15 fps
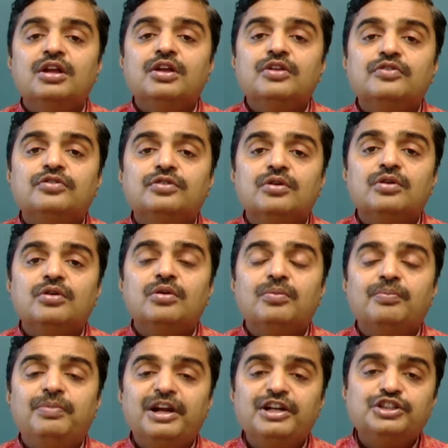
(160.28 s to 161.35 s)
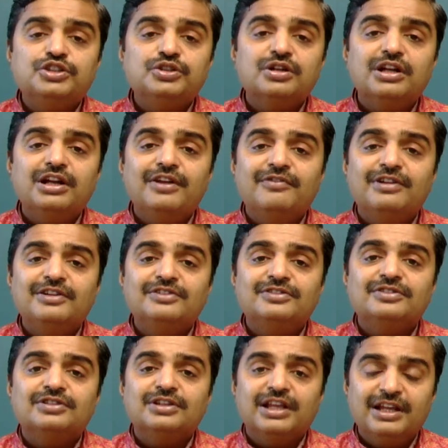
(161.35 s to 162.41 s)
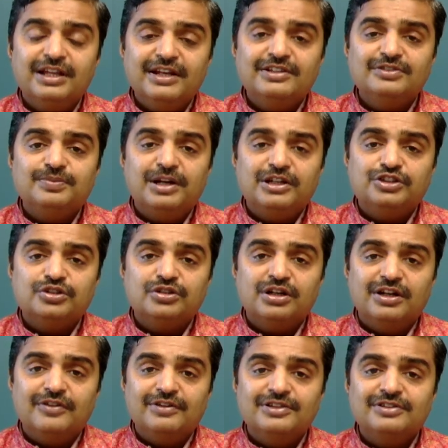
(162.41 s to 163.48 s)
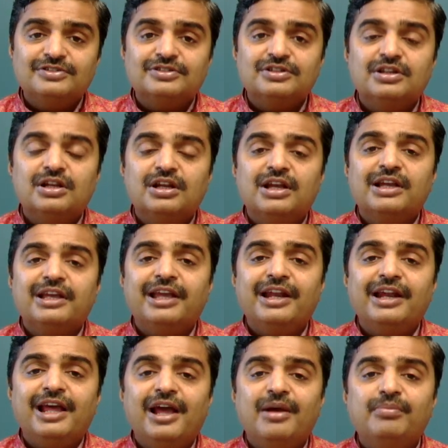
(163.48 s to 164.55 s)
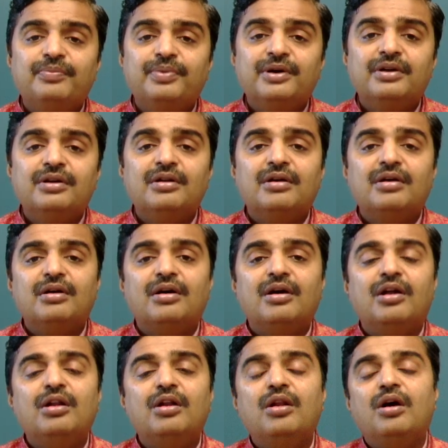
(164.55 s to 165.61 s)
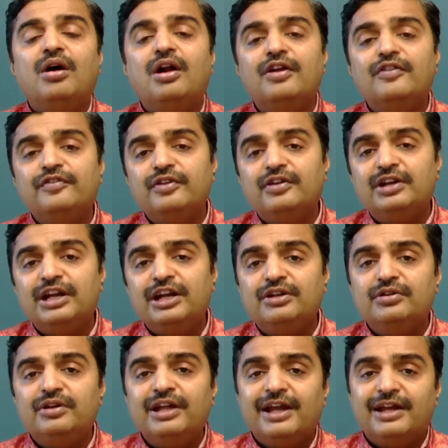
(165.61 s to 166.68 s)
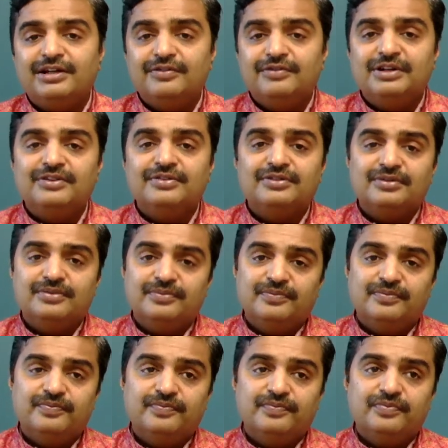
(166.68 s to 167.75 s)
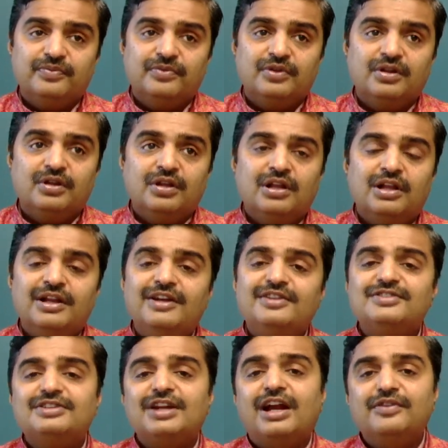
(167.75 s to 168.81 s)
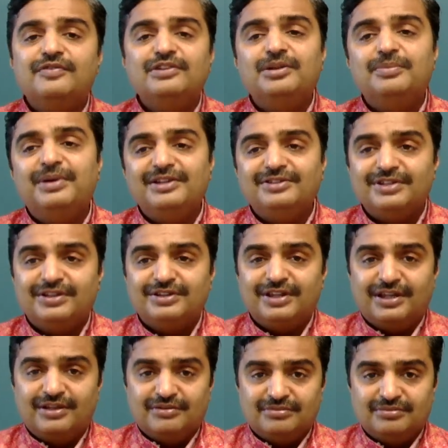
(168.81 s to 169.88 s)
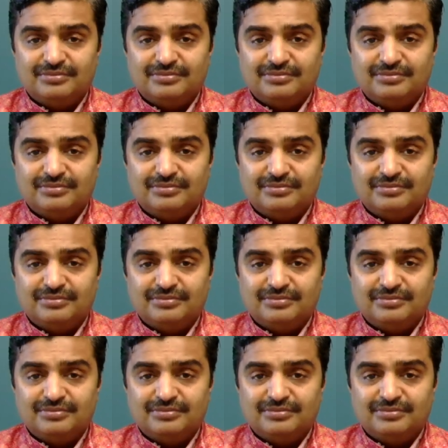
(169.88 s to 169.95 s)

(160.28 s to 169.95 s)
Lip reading: So blood sugar levels, increased blood sugar levels can hamper a lot of your day-to-day activities. Let's start with the basic thing.